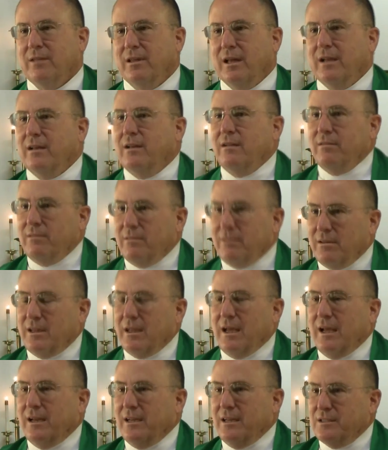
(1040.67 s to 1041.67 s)

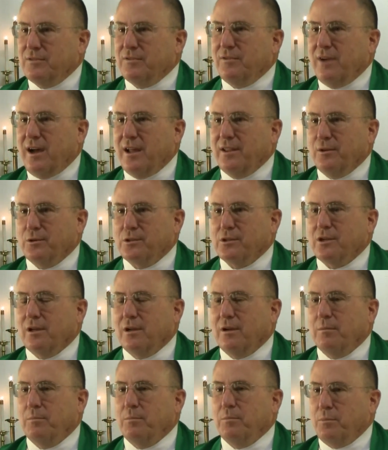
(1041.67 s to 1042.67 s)
that his Father's
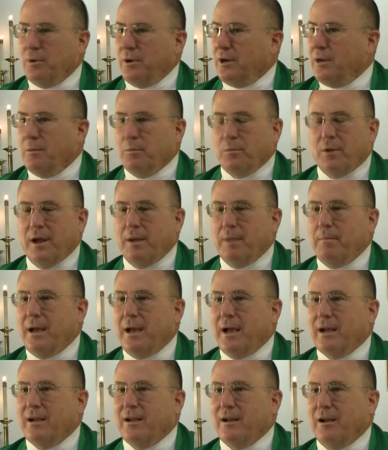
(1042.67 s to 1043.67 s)
going to bring him right
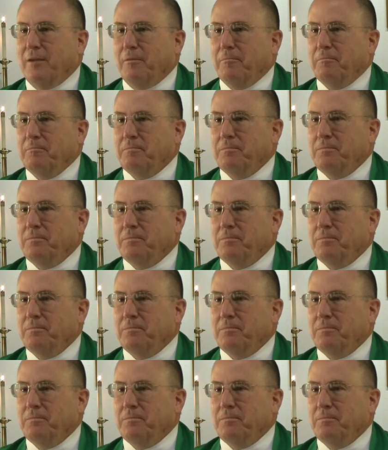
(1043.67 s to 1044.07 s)
back up.